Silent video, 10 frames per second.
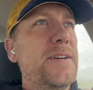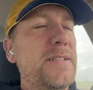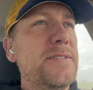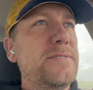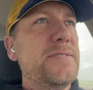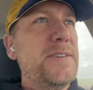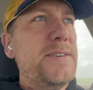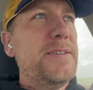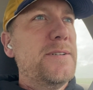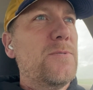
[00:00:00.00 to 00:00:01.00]
let's
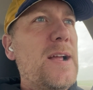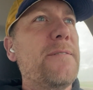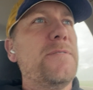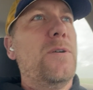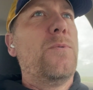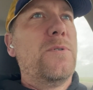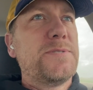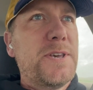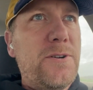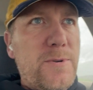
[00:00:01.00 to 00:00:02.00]
see,
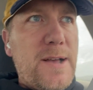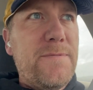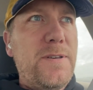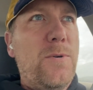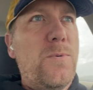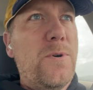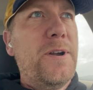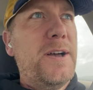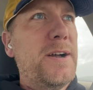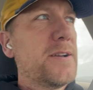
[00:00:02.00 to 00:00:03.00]
Senator Raphael
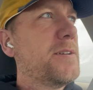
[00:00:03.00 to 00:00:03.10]
Warnock.